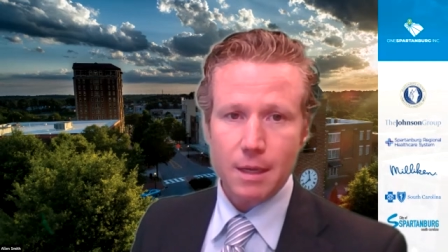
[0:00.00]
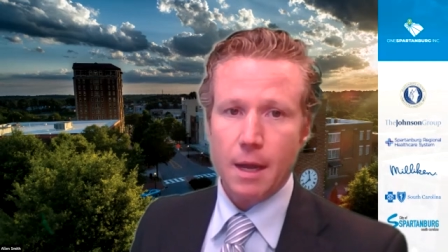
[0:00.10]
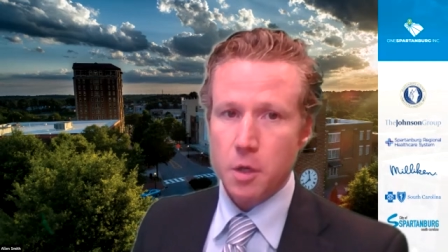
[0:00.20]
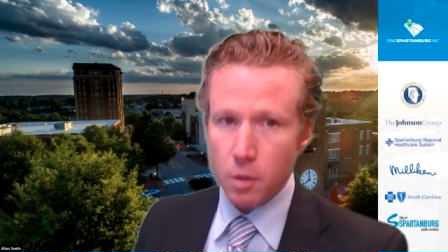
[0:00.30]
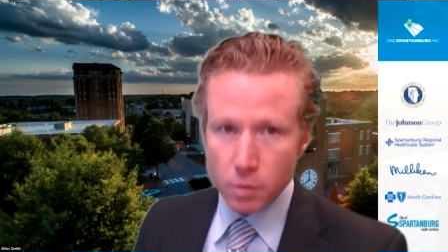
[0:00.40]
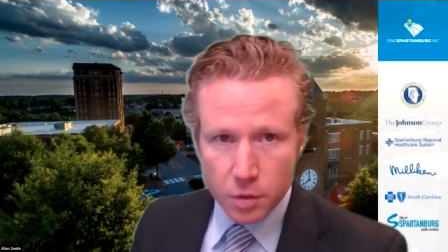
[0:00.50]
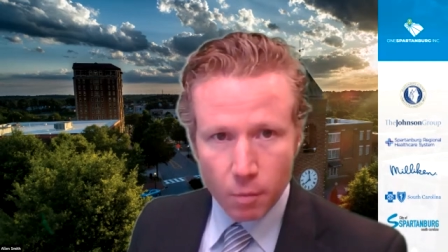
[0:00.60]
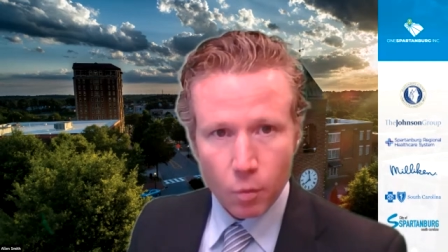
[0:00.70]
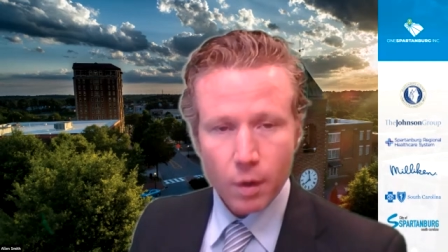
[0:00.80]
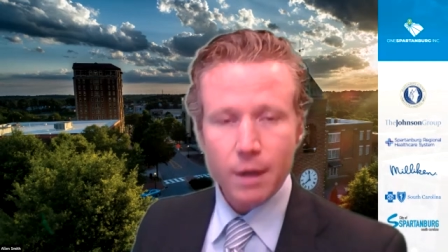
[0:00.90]
I knew
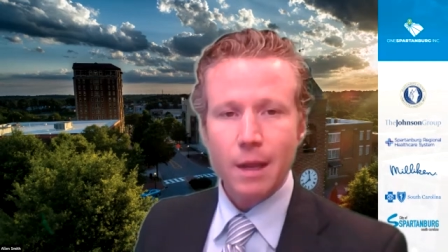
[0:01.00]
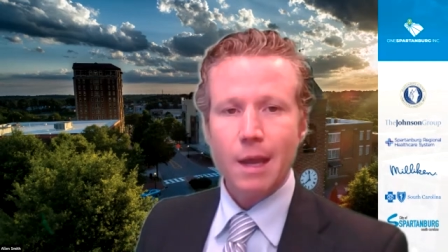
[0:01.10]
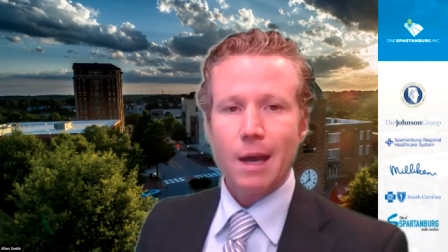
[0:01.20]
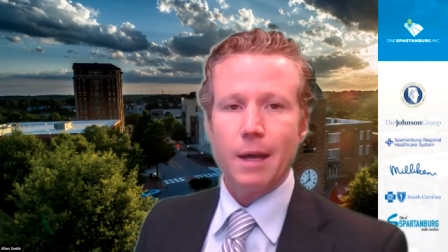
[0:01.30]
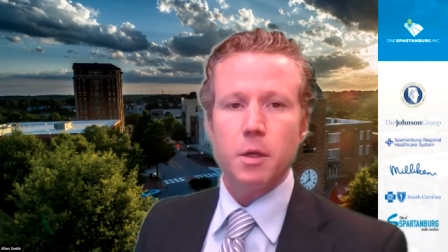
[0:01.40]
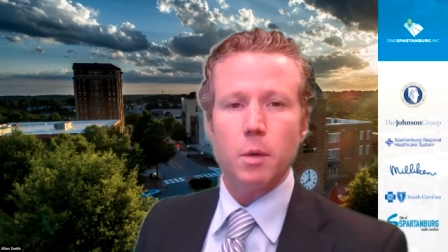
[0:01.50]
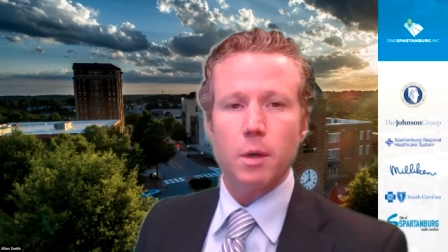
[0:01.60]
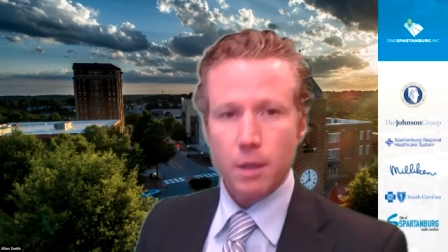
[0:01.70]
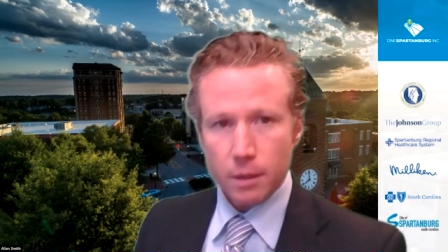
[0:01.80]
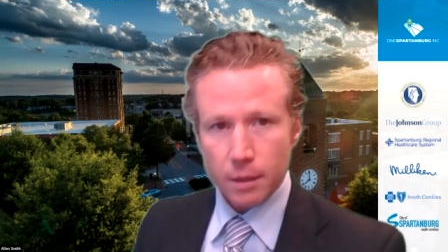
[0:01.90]
someone. I knew a
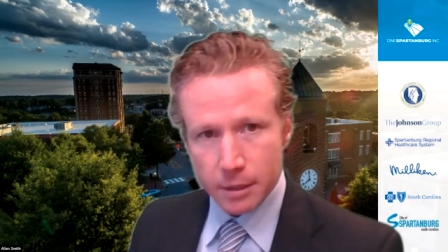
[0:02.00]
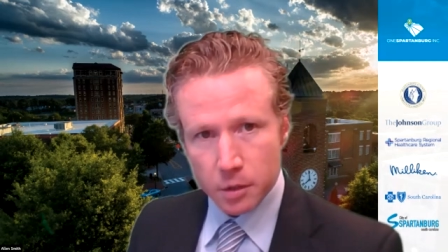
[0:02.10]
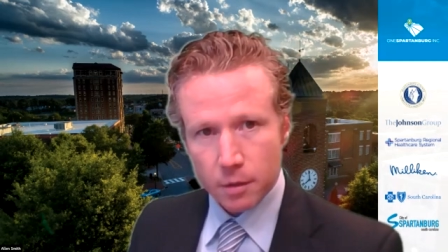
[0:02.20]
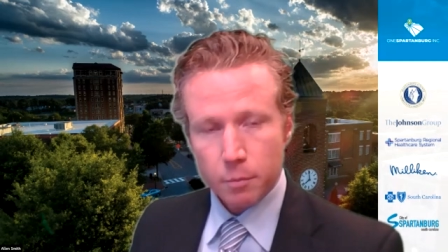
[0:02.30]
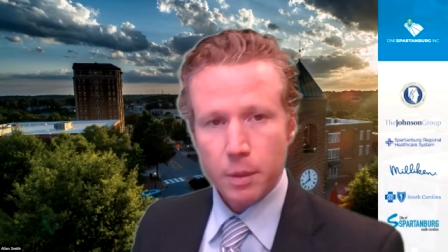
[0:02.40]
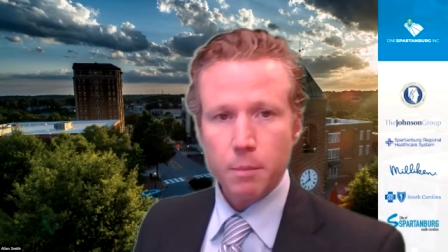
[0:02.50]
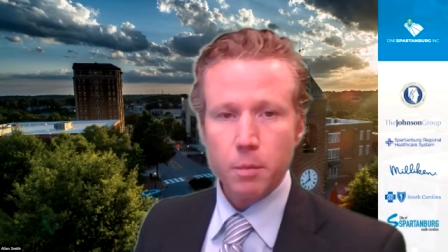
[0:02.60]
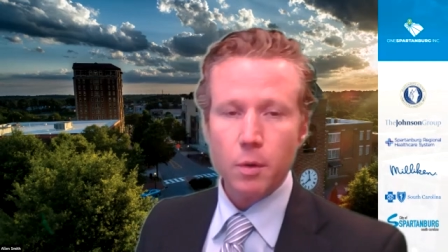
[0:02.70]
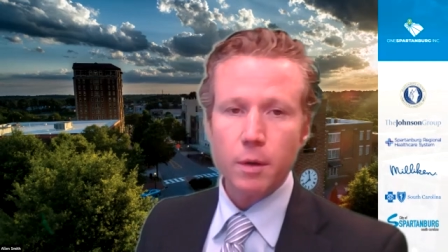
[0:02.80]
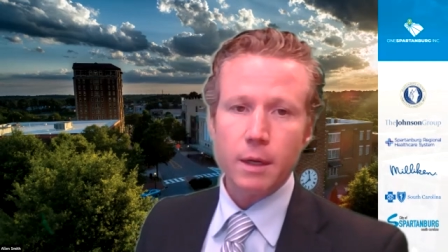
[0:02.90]
collection of
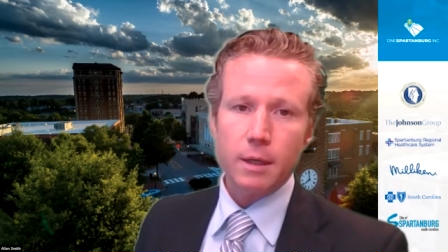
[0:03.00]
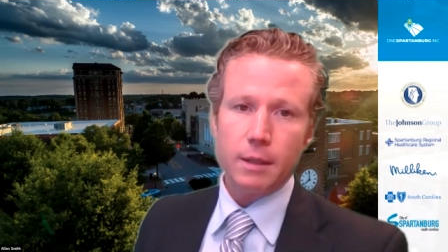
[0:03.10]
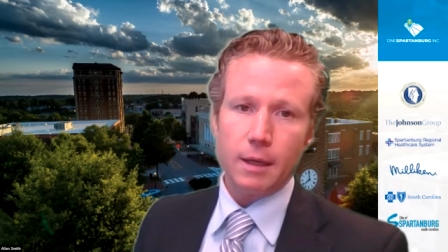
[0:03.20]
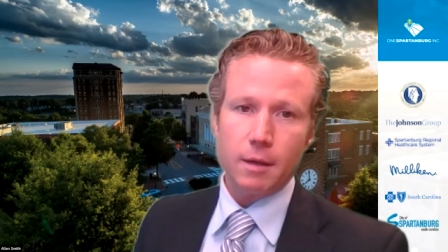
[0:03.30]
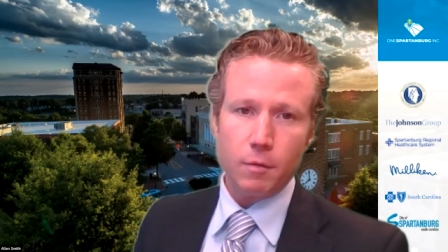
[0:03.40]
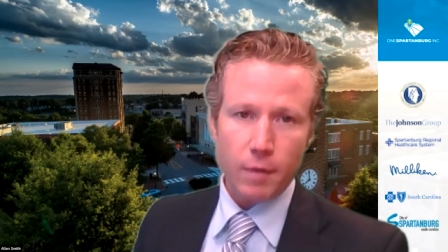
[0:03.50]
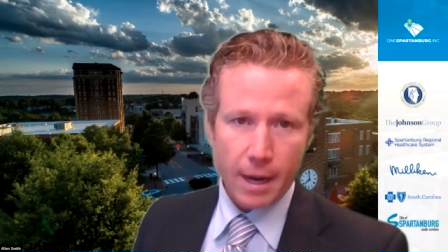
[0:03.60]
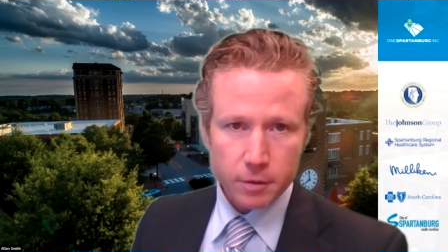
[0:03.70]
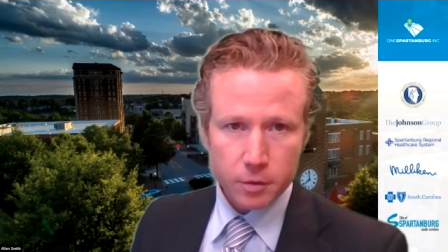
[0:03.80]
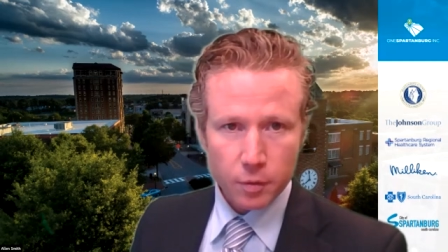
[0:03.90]
people that could
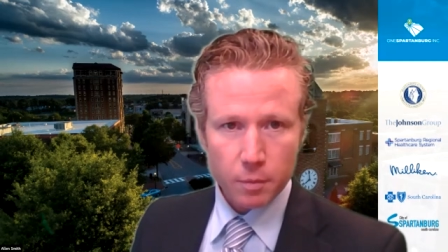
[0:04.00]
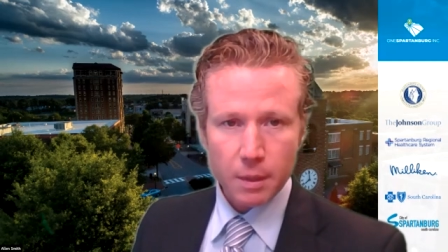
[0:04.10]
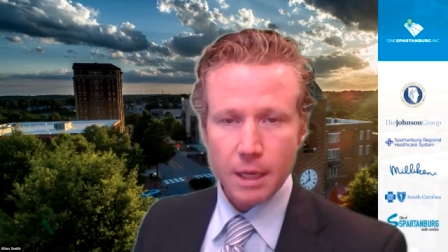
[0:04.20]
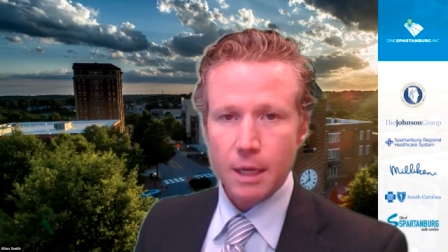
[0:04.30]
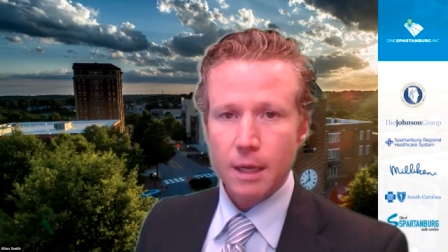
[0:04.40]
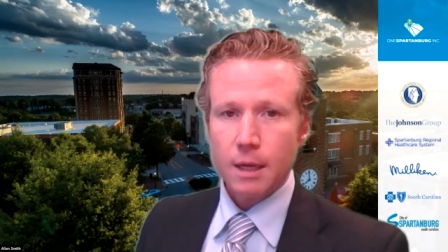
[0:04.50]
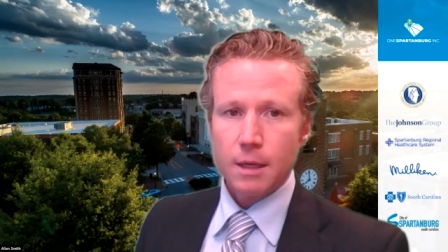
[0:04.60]
vouch for me.